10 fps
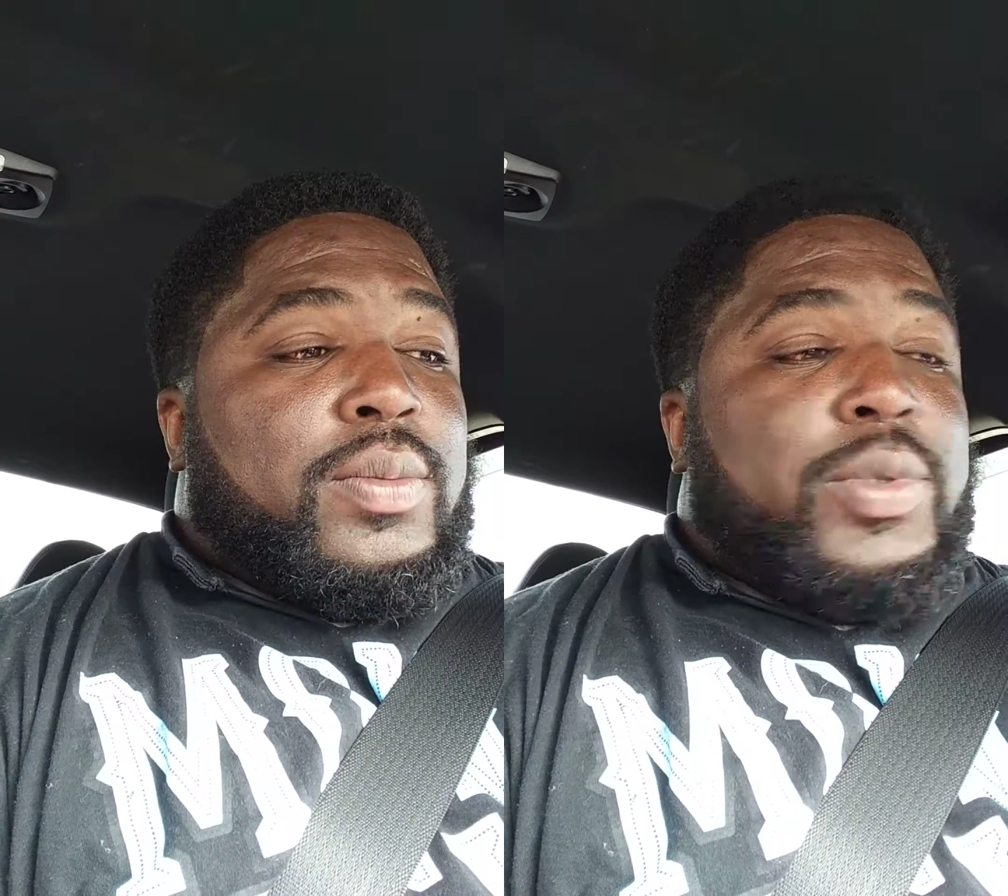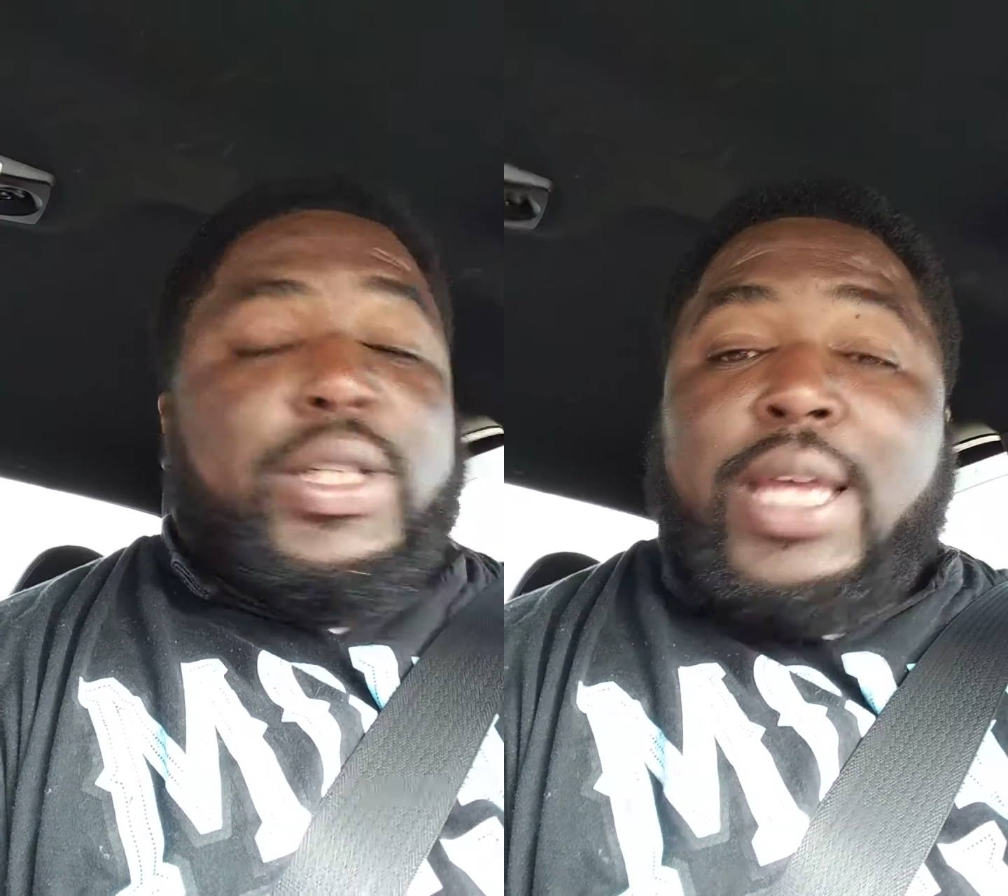
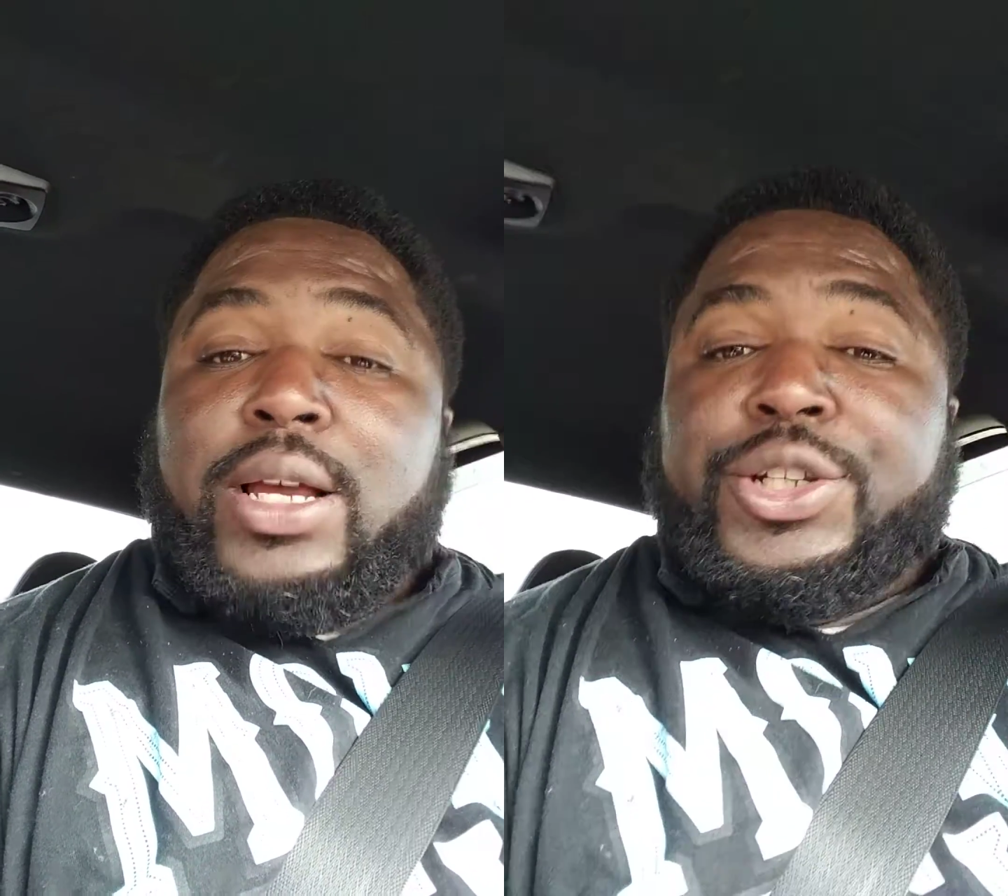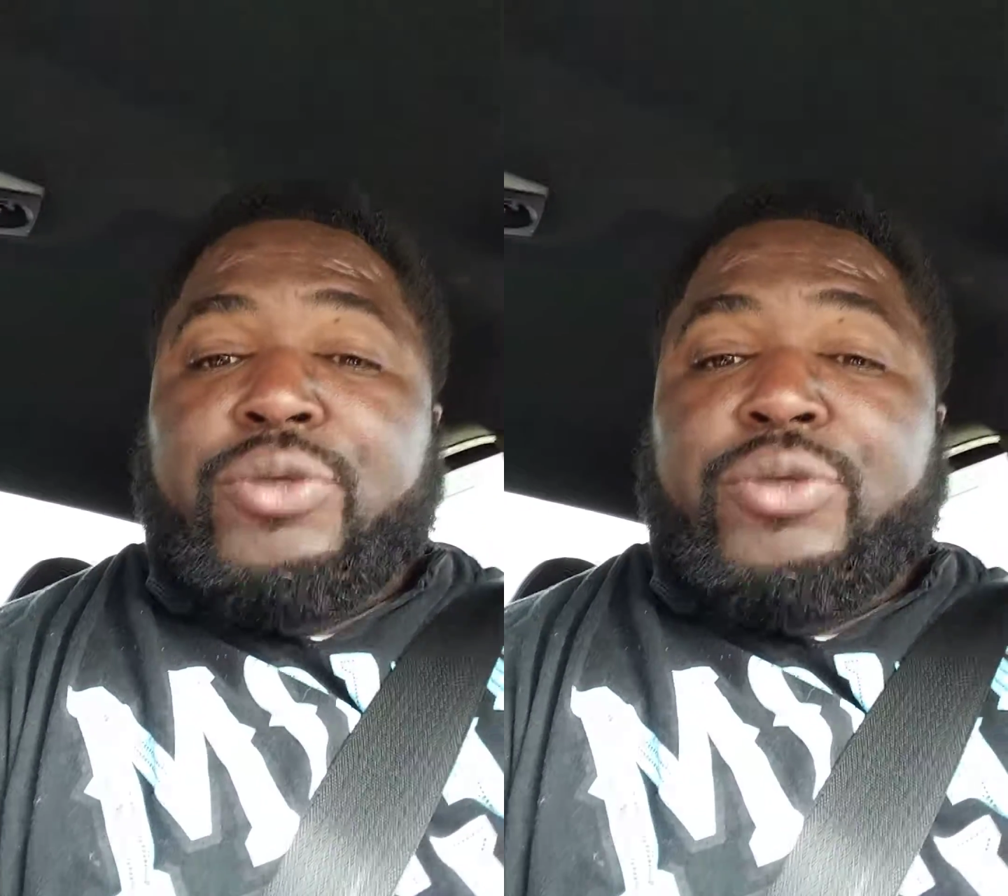see how she